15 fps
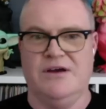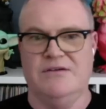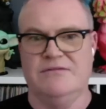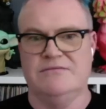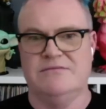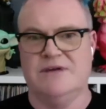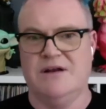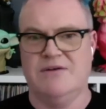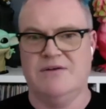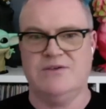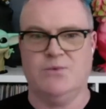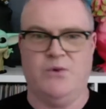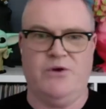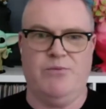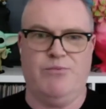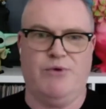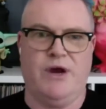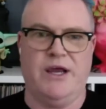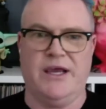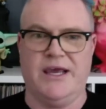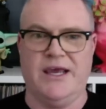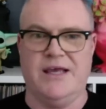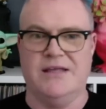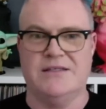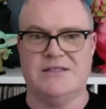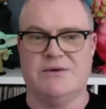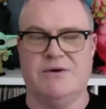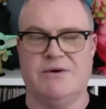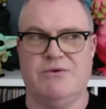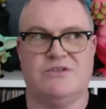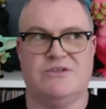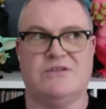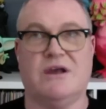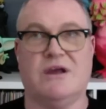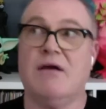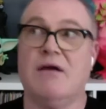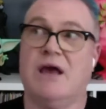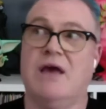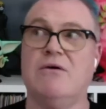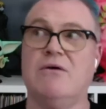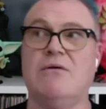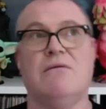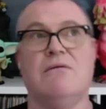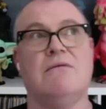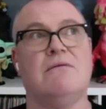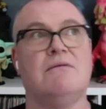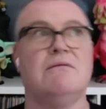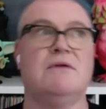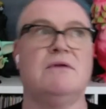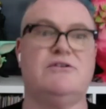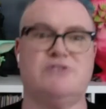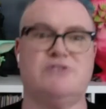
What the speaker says: And I was a weird, bright kid, so I was just like, okay, cool, interesting.